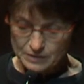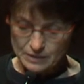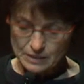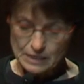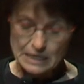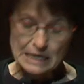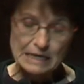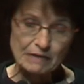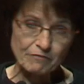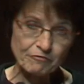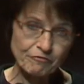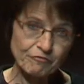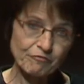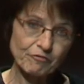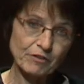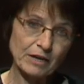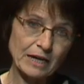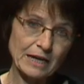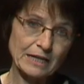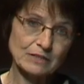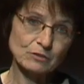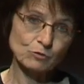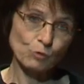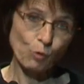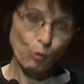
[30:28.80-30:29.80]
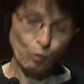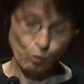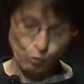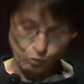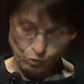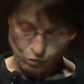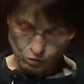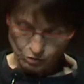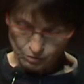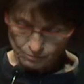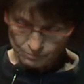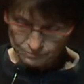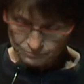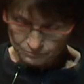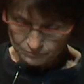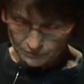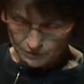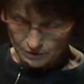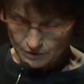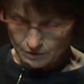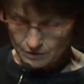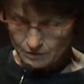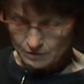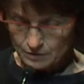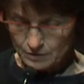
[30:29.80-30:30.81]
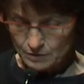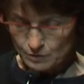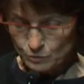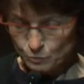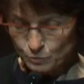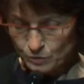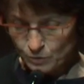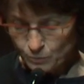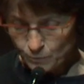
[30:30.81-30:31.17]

if at all, we